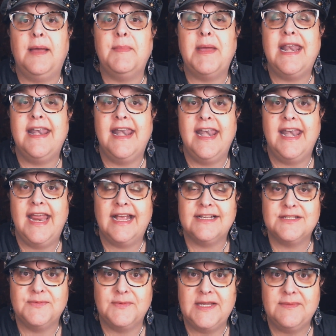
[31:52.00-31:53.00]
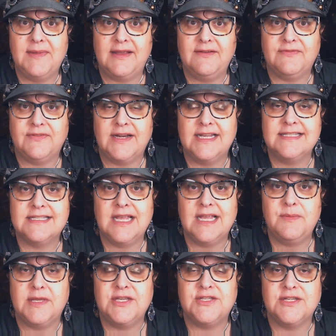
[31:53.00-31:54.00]
next week, my friends, I
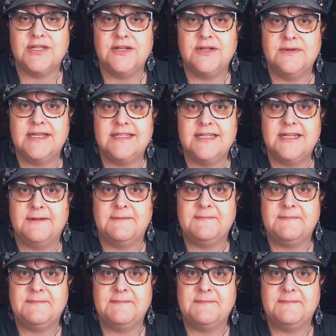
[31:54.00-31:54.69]
bid you adieu.